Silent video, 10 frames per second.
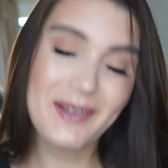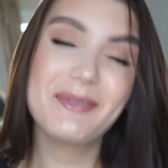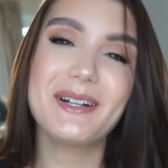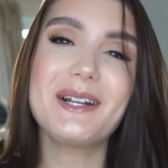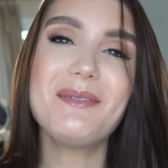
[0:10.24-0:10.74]

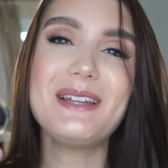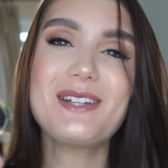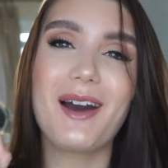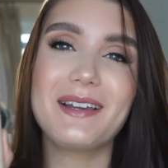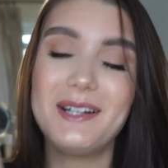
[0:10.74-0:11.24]
we're going to be
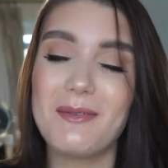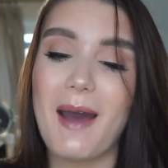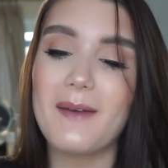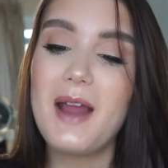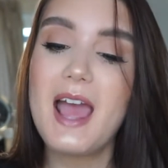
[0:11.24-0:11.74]
talking
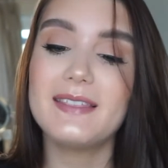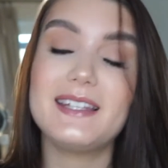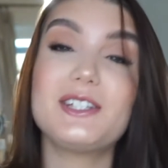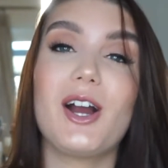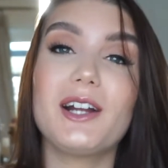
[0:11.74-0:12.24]
about the
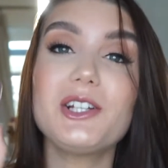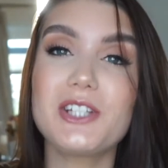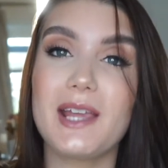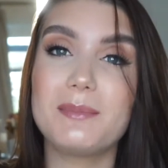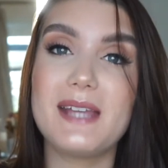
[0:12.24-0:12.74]
Tarte
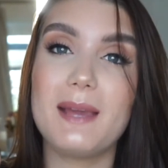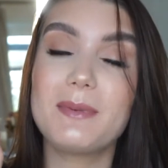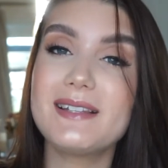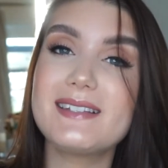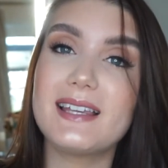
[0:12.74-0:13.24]
Shape Tape
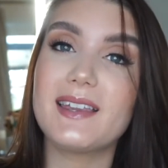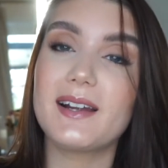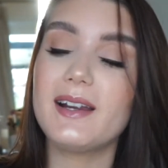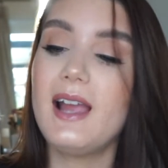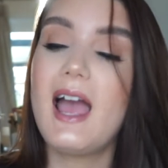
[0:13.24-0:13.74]
Concealer